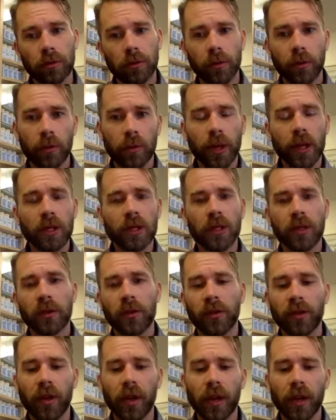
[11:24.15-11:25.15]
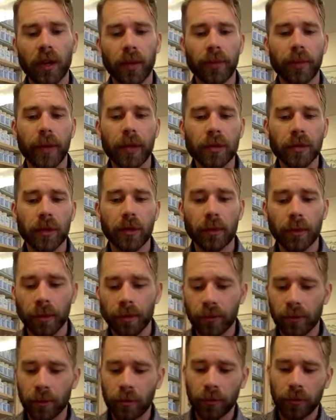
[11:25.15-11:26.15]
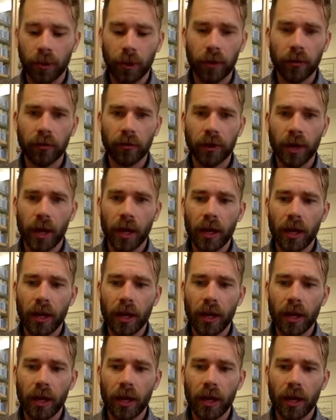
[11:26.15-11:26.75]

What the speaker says: for the patient to take and measure them themselves.